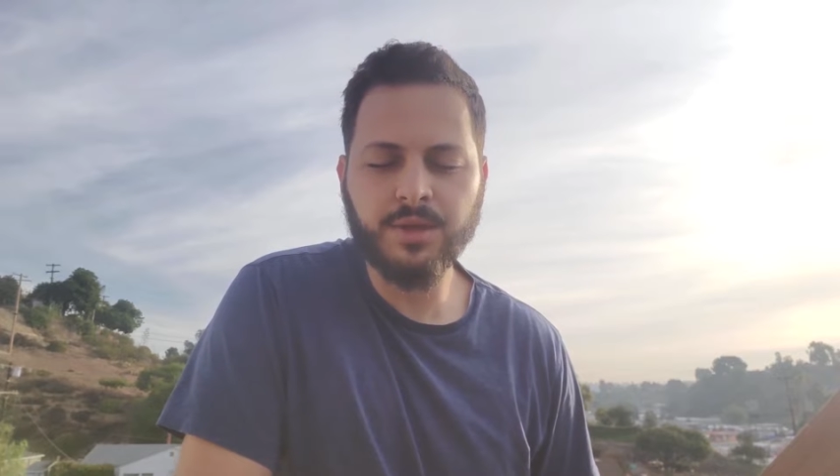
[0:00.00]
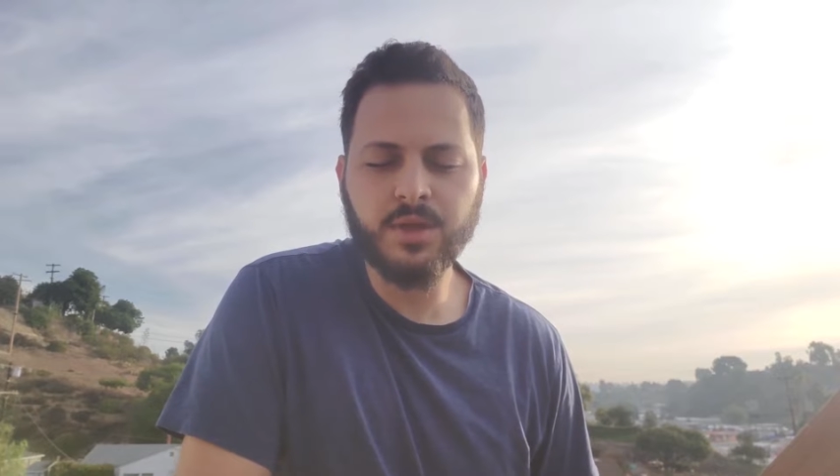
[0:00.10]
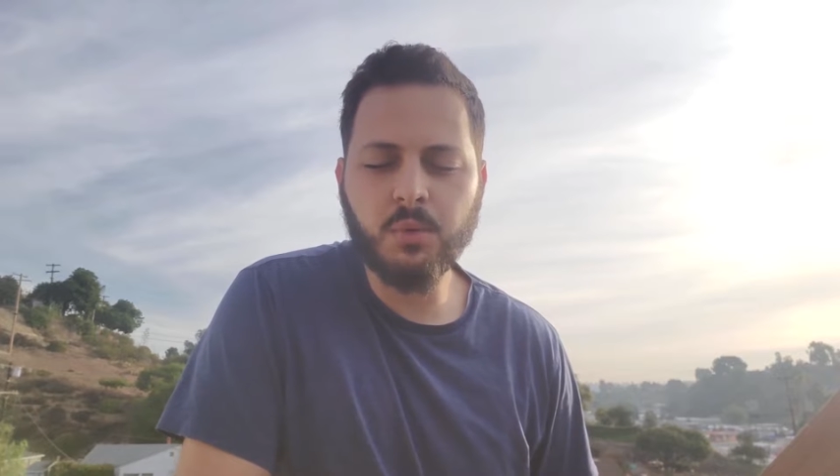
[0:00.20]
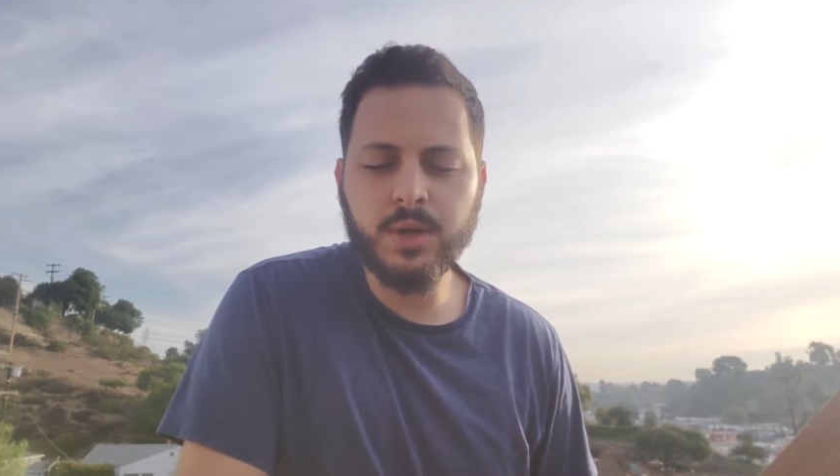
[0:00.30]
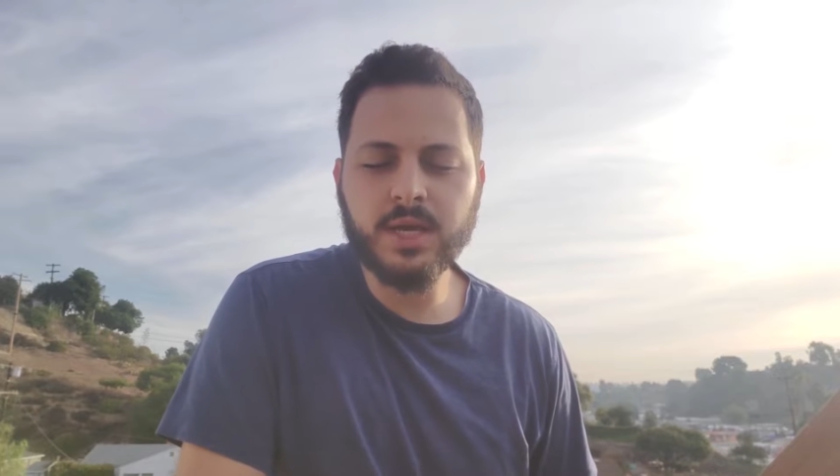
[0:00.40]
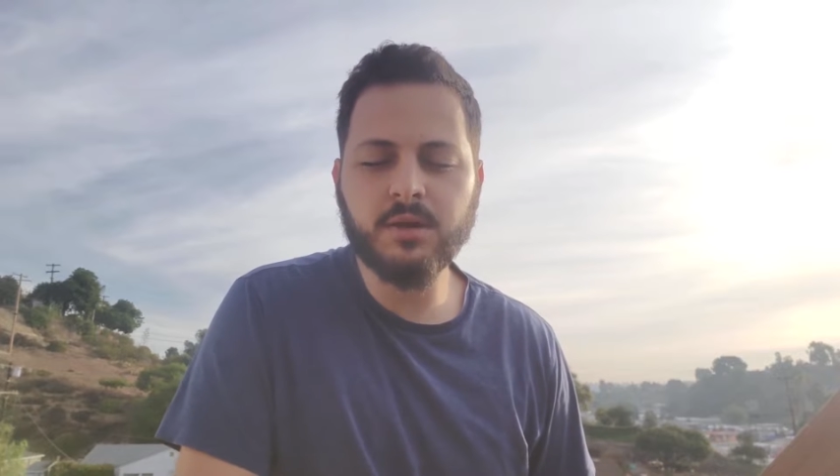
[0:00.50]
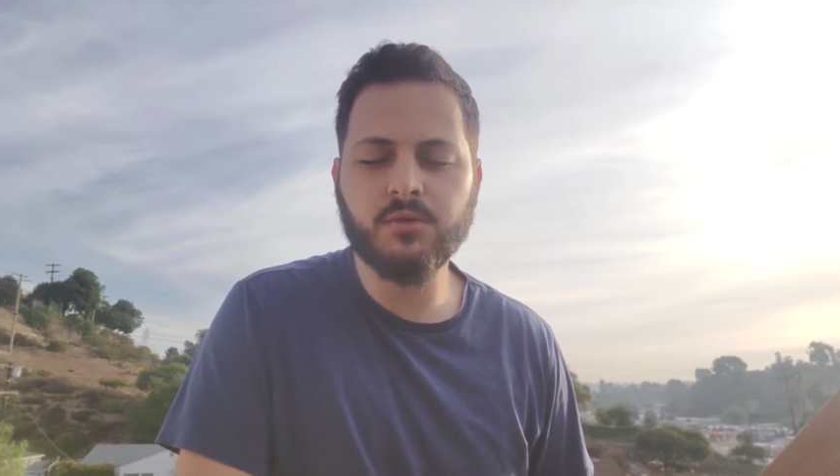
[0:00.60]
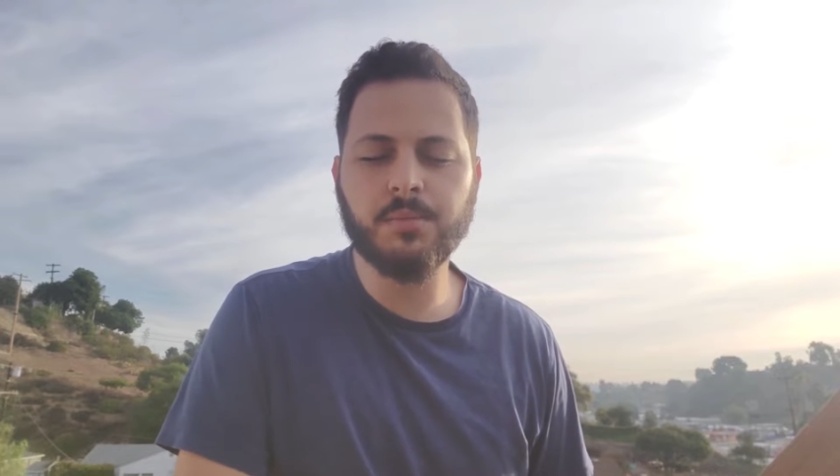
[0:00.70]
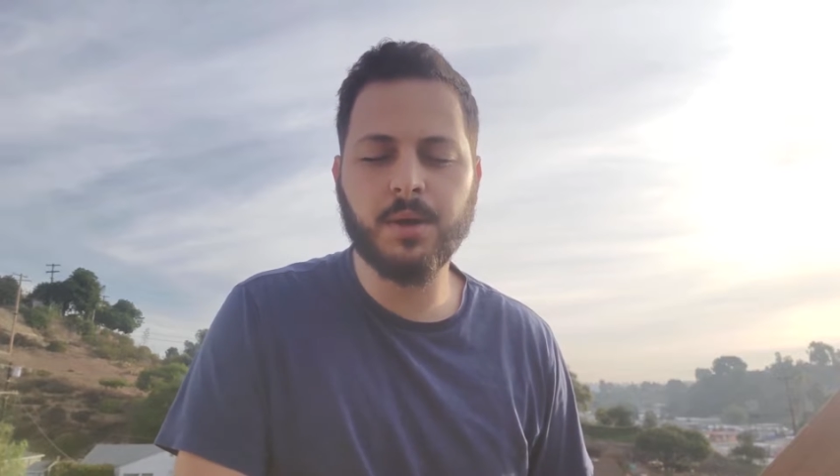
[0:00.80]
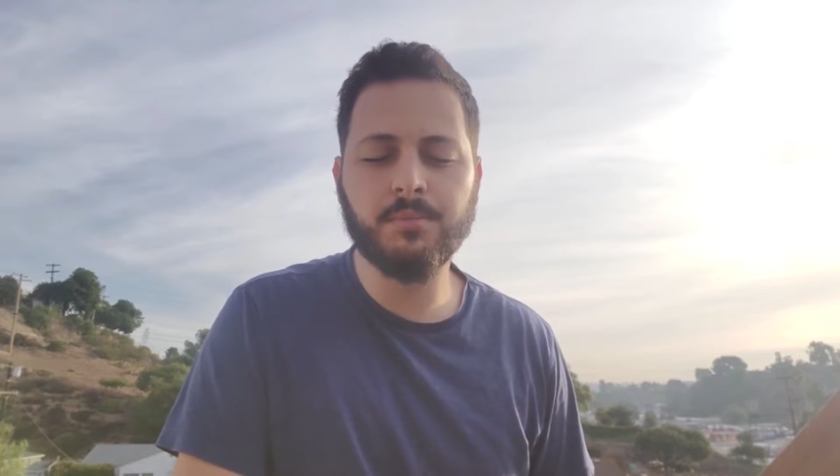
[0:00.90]
that we can
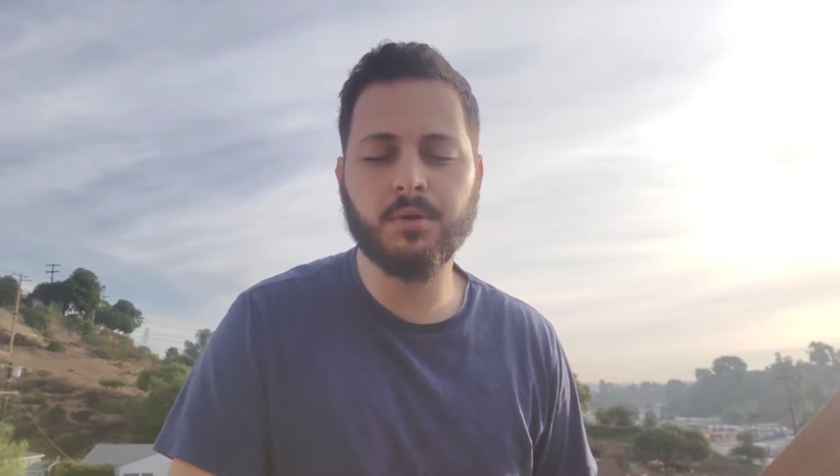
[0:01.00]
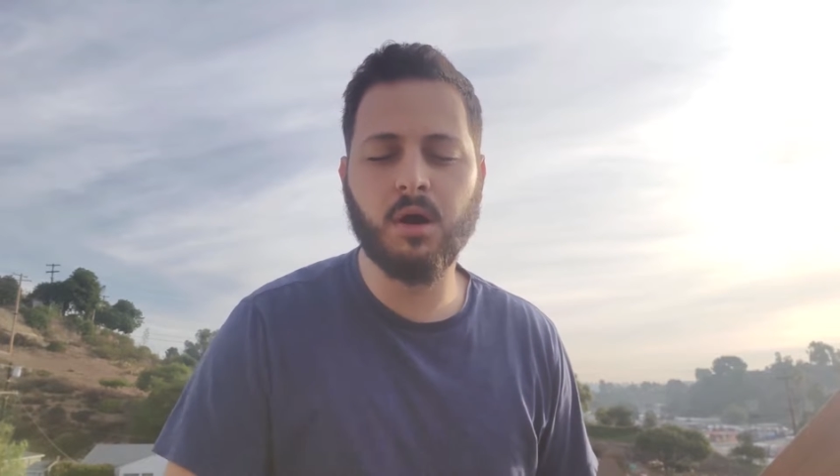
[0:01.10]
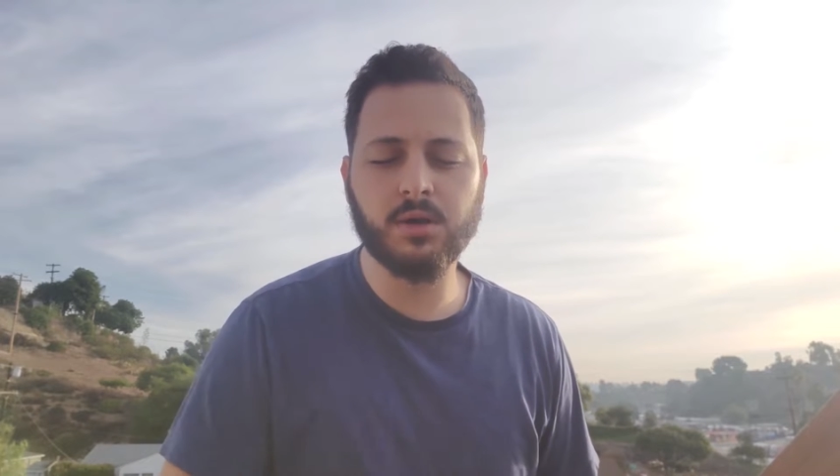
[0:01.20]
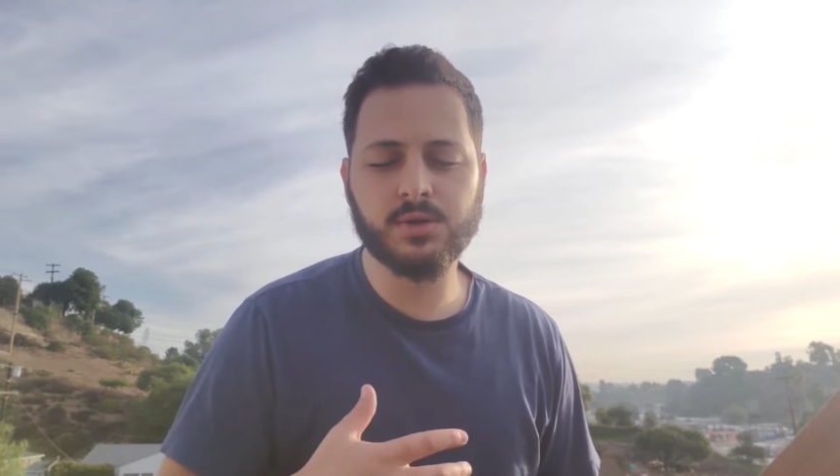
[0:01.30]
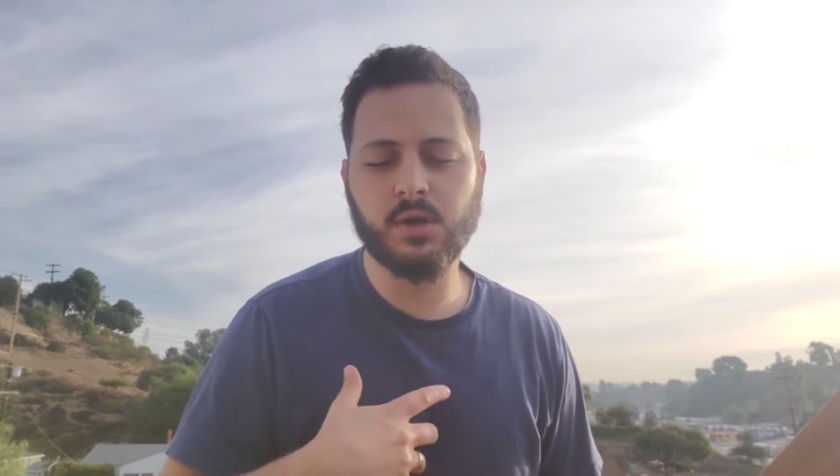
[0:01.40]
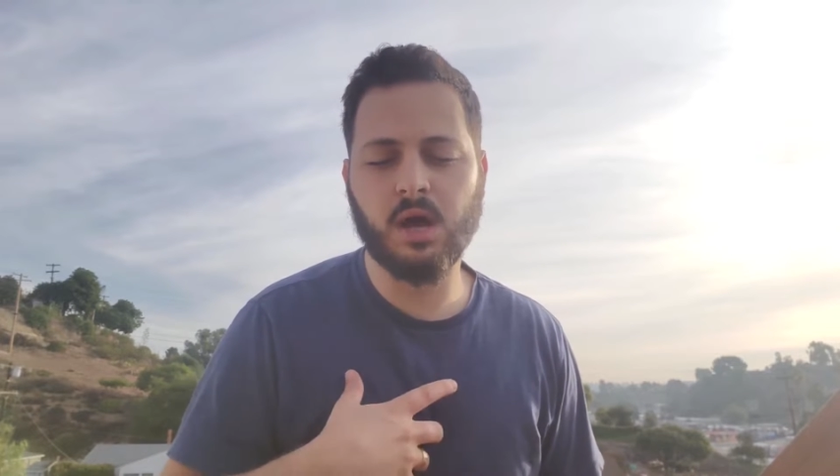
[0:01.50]
remember also